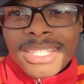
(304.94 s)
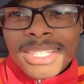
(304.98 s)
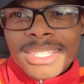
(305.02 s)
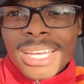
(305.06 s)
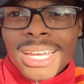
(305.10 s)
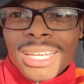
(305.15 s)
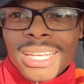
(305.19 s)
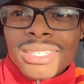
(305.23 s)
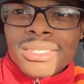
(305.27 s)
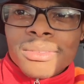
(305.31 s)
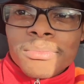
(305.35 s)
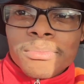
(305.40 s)
and
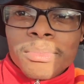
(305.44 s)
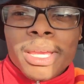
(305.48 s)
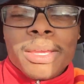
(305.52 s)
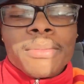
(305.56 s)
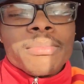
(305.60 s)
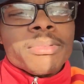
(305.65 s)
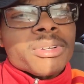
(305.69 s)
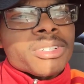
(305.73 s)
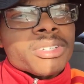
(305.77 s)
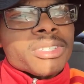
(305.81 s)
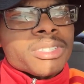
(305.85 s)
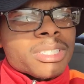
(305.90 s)
sign some
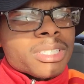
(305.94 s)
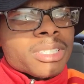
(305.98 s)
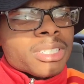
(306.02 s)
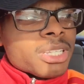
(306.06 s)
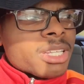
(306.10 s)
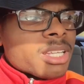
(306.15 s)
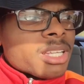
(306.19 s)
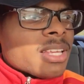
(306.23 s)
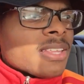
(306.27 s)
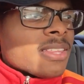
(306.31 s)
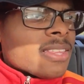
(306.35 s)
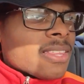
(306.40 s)
papers.
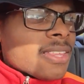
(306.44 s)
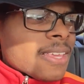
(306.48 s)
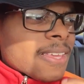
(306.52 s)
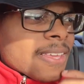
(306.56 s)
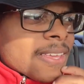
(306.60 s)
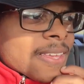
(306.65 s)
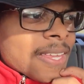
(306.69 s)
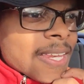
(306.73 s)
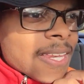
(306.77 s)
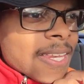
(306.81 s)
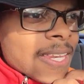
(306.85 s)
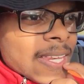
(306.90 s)
And
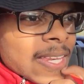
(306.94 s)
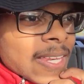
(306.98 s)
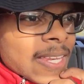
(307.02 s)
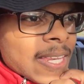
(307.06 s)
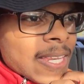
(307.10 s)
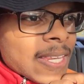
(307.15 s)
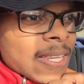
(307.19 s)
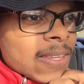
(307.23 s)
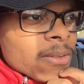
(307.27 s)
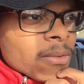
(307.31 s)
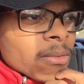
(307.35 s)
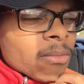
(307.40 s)
then,
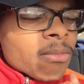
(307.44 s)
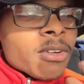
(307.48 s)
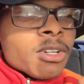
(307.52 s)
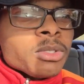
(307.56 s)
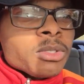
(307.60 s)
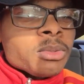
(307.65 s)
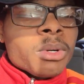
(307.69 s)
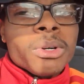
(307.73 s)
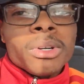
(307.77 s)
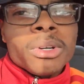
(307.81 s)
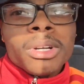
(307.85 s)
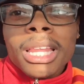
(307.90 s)
well,
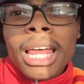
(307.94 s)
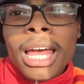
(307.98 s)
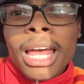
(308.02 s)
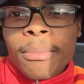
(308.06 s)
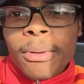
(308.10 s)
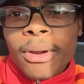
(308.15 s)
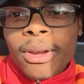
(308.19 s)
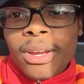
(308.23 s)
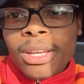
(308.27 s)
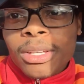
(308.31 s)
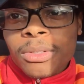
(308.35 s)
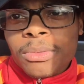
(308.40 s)
first we're going to the
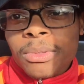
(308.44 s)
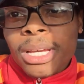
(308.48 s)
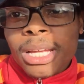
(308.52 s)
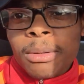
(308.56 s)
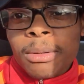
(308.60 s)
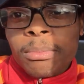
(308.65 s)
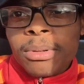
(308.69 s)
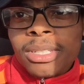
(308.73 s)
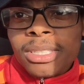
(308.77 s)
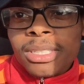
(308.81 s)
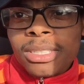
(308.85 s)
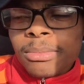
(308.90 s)
library because we
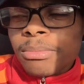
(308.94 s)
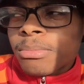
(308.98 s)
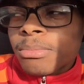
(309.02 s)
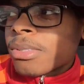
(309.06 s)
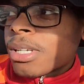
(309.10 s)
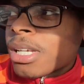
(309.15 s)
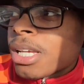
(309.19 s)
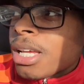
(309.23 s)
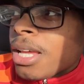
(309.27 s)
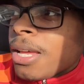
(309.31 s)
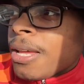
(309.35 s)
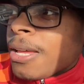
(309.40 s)
got to print
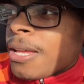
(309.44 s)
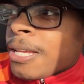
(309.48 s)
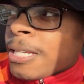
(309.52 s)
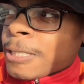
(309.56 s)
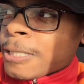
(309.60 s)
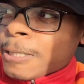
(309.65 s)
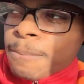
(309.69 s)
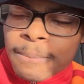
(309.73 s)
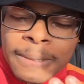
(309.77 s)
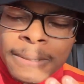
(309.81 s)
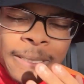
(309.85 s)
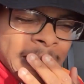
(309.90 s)
some,
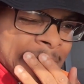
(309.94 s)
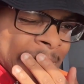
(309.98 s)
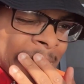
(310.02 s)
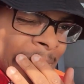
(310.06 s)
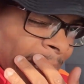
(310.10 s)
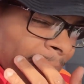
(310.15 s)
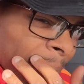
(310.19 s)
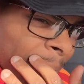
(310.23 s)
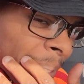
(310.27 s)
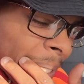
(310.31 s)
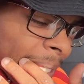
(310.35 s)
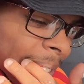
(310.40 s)
some
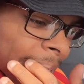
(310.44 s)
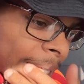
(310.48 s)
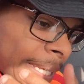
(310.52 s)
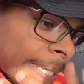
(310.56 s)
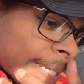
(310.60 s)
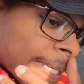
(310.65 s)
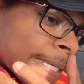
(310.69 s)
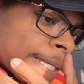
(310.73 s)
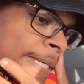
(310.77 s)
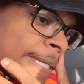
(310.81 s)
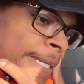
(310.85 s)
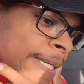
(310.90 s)
shit out that
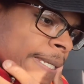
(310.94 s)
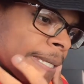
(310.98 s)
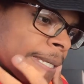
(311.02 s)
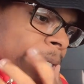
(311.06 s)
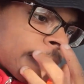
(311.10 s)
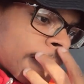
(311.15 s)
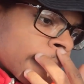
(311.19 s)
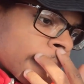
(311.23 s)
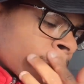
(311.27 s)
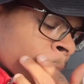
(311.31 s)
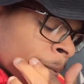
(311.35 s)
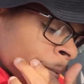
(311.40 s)
they need.
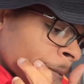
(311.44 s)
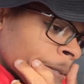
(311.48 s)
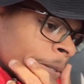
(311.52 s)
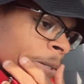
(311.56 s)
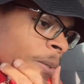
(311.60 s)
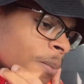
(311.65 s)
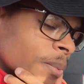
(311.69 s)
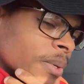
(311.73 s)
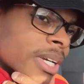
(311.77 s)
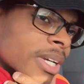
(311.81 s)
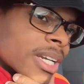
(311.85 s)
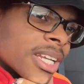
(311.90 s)

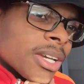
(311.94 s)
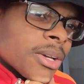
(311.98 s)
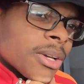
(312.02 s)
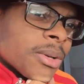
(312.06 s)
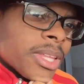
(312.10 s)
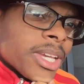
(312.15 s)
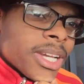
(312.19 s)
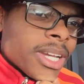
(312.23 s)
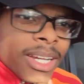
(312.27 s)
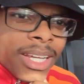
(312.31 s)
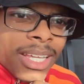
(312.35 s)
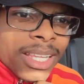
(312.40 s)
And then we're gonna
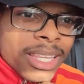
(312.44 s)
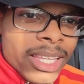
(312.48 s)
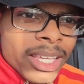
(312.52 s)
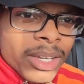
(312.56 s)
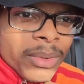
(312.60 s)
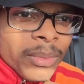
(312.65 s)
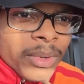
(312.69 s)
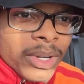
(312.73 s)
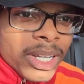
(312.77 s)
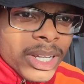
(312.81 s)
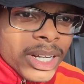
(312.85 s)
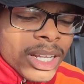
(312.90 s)
go there. And
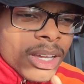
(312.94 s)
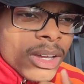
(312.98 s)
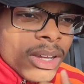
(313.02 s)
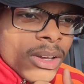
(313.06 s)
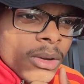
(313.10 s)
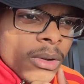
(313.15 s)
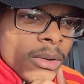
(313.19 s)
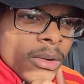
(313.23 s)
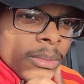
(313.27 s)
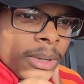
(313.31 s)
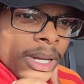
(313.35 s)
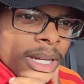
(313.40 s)
then we're gonna
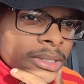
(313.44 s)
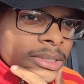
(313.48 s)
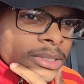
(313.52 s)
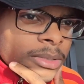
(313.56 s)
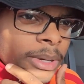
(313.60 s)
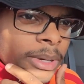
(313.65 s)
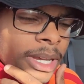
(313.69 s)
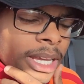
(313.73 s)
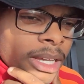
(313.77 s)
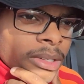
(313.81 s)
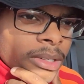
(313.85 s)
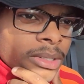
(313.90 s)
go back
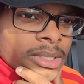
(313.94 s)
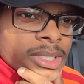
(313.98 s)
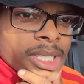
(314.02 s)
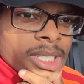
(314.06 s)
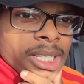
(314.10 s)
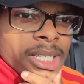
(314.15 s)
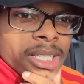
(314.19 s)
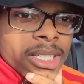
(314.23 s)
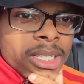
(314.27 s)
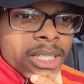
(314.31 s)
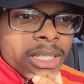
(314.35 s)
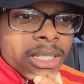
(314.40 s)
to my house
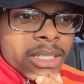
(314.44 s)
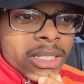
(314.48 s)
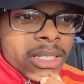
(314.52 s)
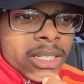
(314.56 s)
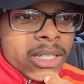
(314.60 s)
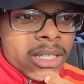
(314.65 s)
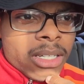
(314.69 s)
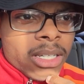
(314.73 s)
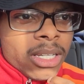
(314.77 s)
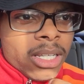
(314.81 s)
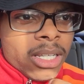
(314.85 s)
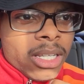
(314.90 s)

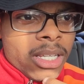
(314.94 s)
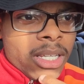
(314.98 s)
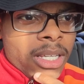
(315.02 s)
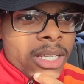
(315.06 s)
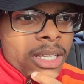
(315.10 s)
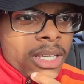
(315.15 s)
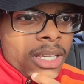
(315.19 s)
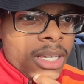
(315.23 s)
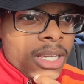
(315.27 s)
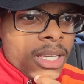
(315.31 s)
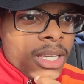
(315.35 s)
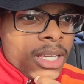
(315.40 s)
and,
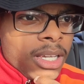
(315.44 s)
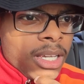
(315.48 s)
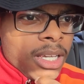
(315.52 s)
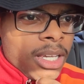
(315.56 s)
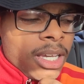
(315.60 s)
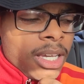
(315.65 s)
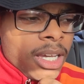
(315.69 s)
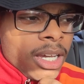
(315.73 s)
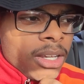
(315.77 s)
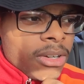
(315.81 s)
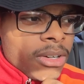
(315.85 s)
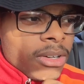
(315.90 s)

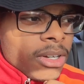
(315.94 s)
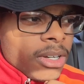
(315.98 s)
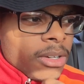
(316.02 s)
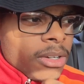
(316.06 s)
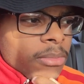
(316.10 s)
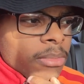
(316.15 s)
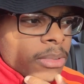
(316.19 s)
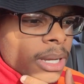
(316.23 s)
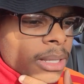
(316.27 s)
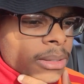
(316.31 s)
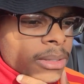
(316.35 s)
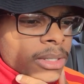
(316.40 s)
I don't
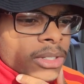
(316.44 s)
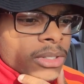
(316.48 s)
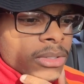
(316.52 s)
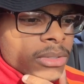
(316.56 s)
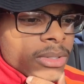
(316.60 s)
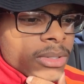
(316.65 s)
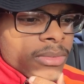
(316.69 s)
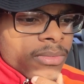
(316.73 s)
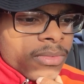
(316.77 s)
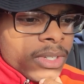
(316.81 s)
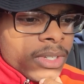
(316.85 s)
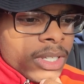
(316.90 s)
know, probably
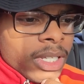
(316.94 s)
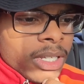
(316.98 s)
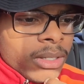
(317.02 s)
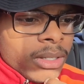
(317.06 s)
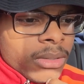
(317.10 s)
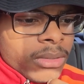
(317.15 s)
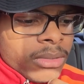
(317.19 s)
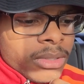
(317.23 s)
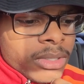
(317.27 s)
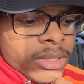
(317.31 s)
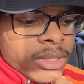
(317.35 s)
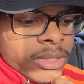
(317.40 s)
do some
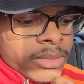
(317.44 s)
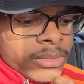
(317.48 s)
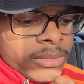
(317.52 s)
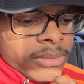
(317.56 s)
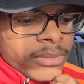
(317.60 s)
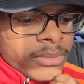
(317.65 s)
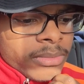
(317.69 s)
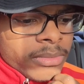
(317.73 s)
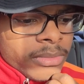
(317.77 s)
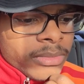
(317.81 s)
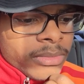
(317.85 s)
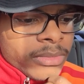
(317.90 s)
videos
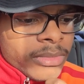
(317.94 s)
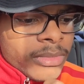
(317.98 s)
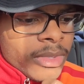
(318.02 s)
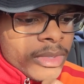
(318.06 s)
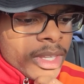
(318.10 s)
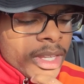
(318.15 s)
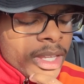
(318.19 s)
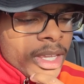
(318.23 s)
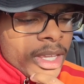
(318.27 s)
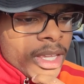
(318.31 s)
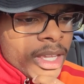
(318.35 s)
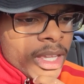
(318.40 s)

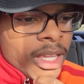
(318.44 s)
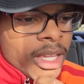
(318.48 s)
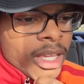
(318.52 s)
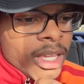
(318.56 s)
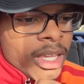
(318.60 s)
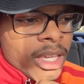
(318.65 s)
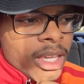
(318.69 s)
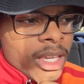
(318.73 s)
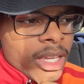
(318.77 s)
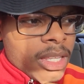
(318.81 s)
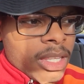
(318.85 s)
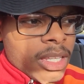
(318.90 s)

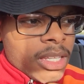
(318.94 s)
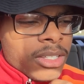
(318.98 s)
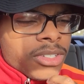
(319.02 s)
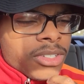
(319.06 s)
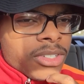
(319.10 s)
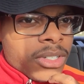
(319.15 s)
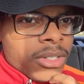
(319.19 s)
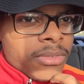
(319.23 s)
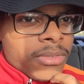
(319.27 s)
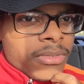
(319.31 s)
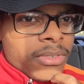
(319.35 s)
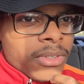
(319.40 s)
and then
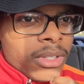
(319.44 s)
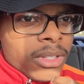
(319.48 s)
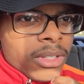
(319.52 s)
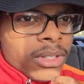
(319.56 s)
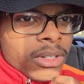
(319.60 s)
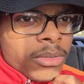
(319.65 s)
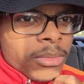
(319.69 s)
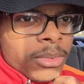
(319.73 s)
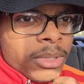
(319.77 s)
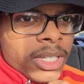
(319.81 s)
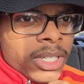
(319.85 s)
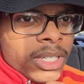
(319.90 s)
chill for a
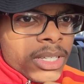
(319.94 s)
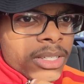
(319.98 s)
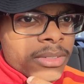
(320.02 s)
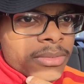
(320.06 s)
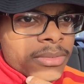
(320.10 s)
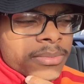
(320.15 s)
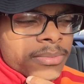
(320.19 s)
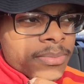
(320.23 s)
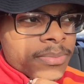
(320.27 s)
little bit.